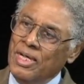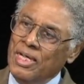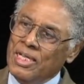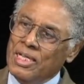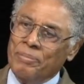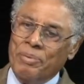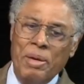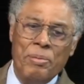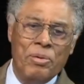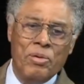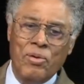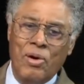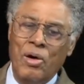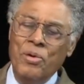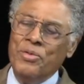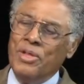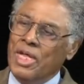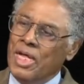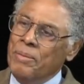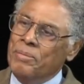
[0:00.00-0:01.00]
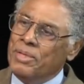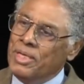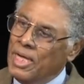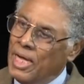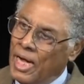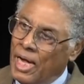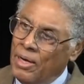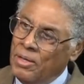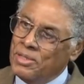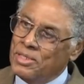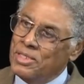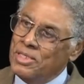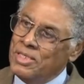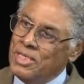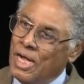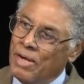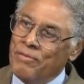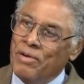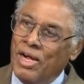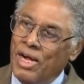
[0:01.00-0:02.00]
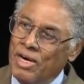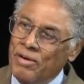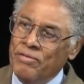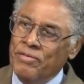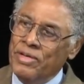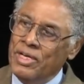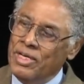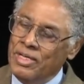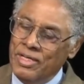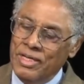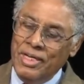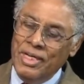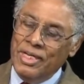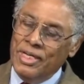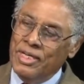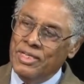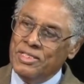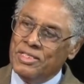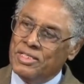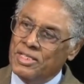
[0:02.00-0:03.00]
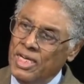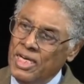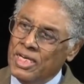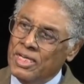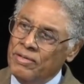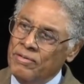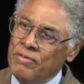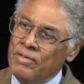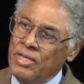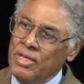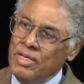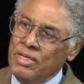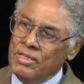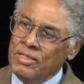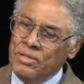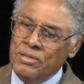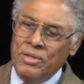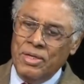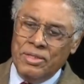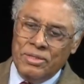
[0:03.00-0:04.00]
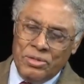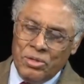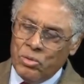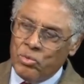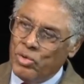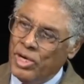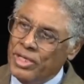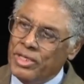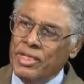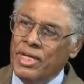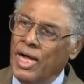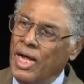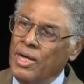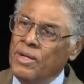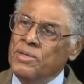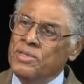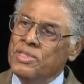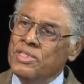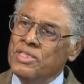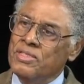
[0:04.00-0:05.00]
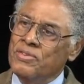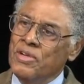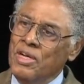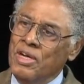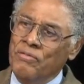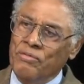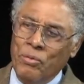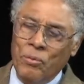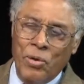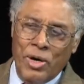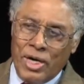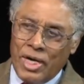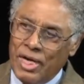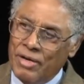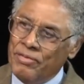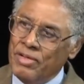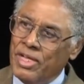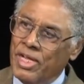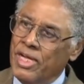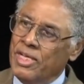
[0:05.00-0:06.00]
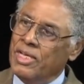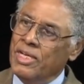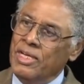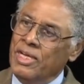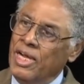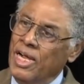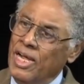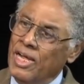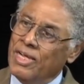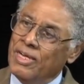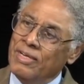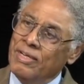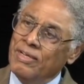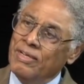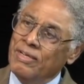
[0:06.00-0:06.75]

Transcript: The people who own the empty houses have every incentive to rent the houses for whatever they can get.